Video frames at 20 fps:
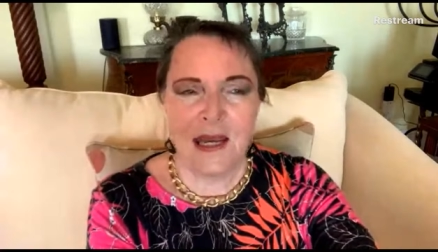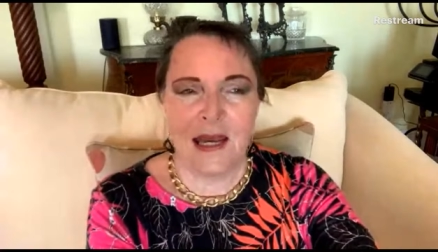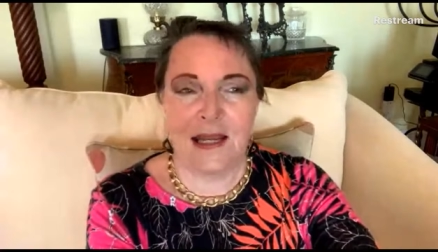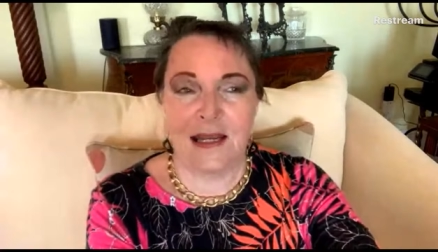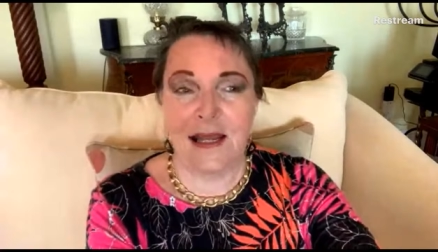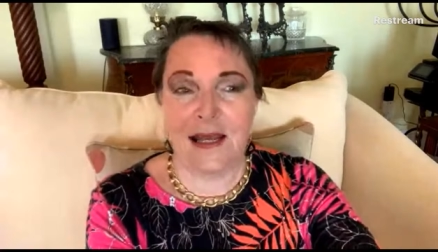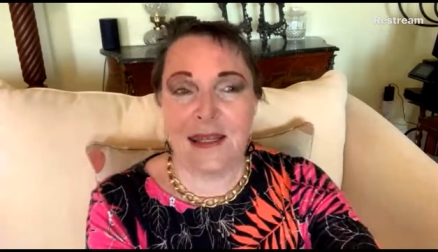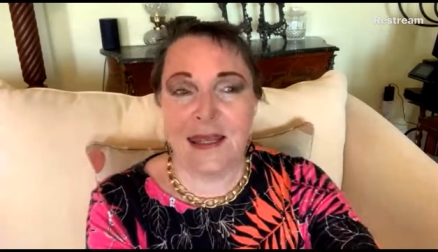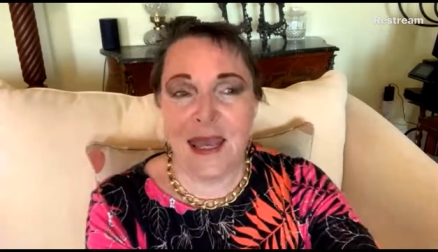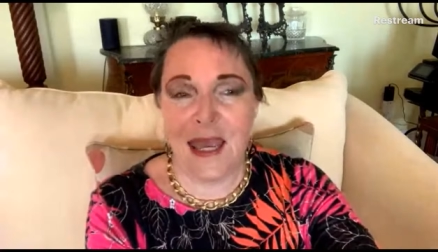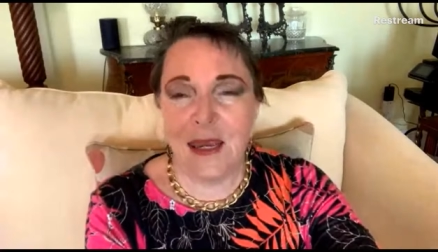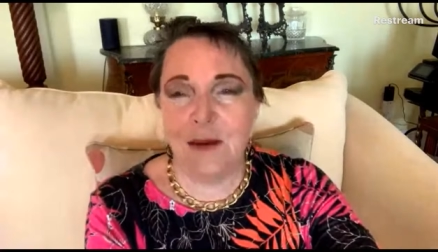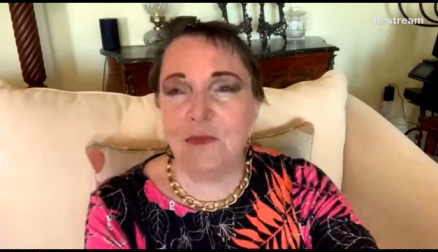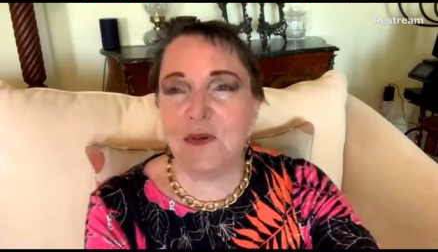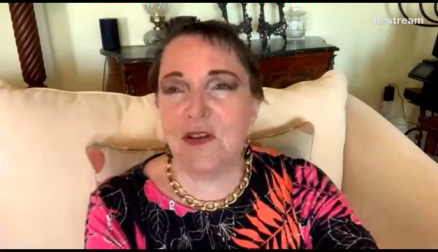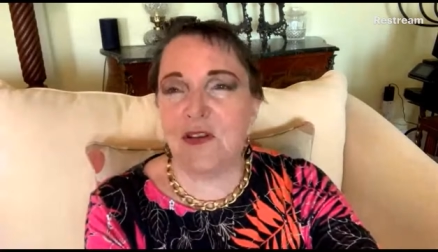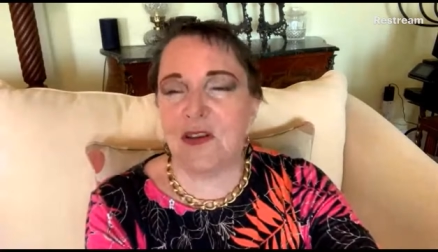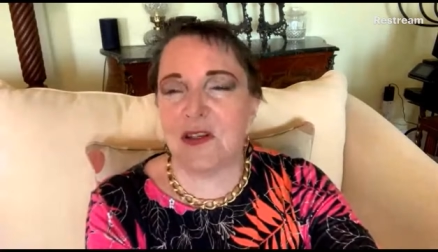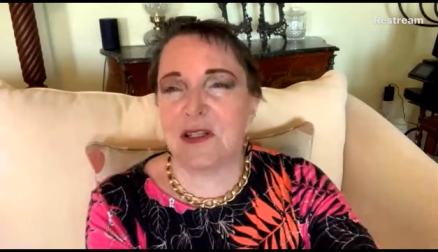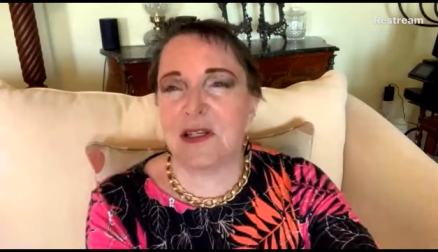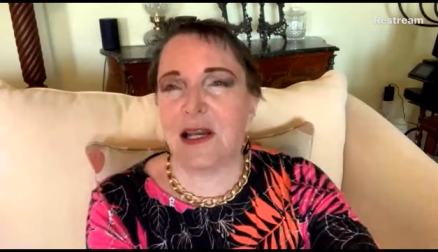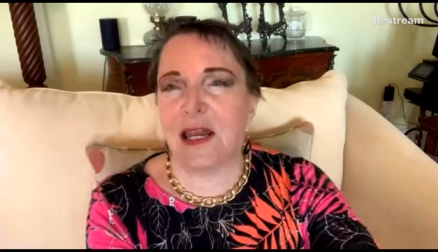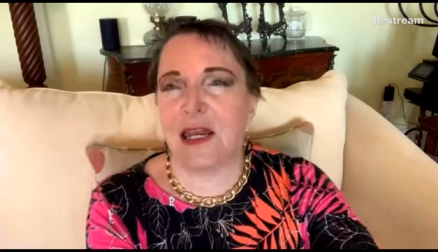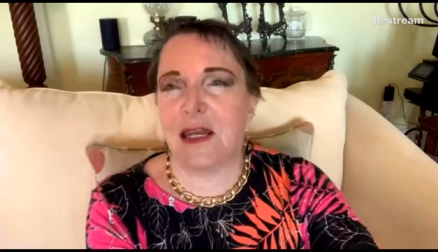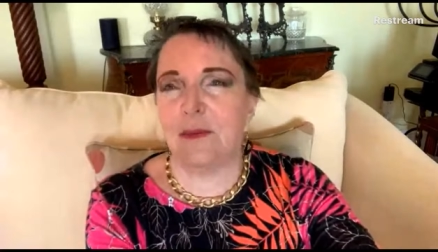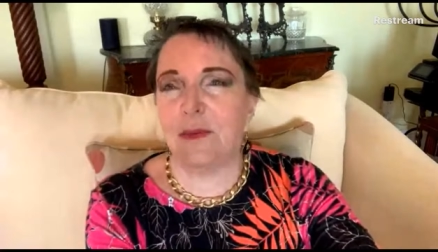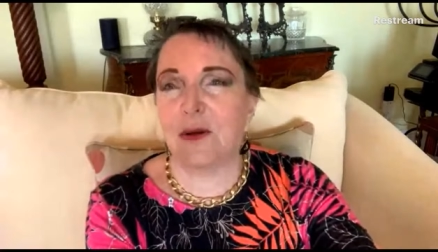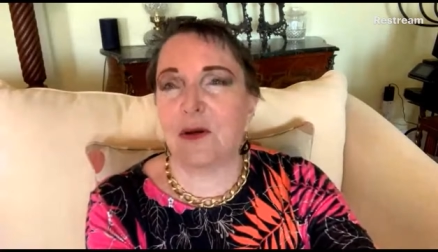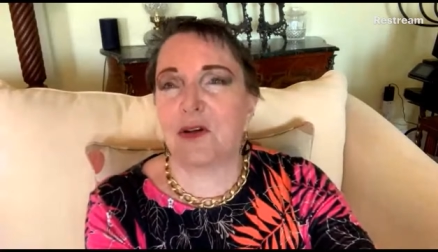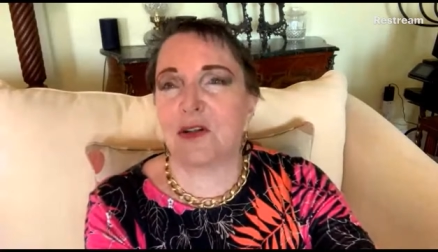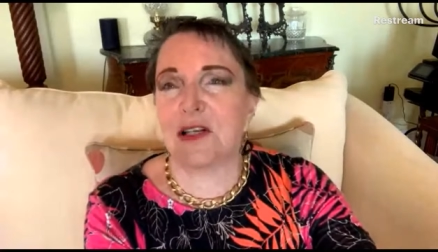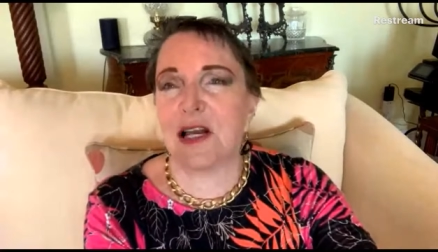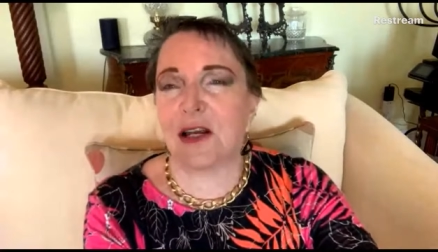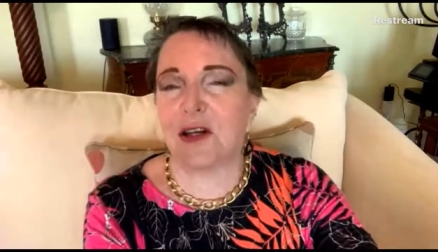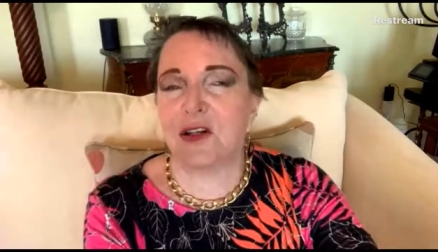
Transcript: And I came to this lady because I